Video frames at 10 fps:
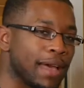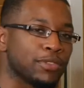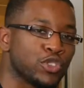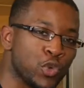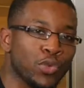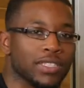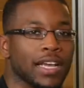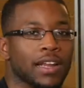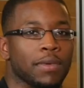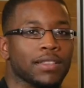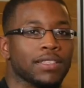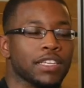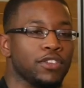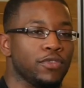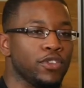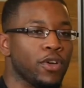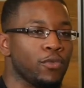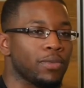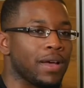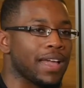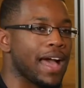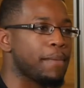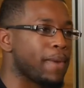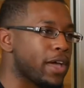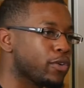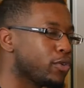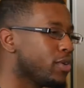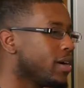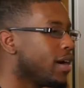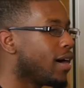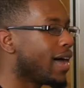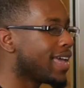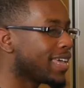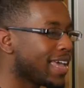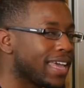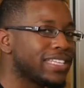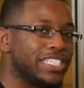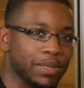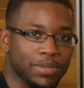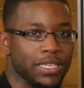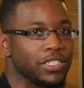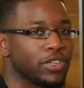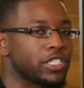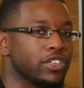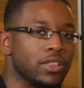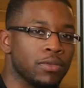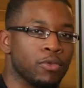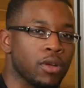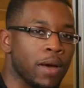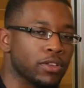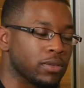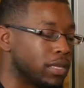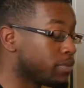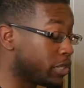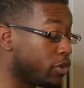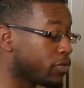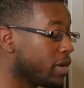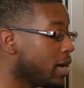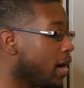I'm super excited about this interview. I'm with my guy Michael, uh, aka Gypsy. He's going to tell you a little more about himself.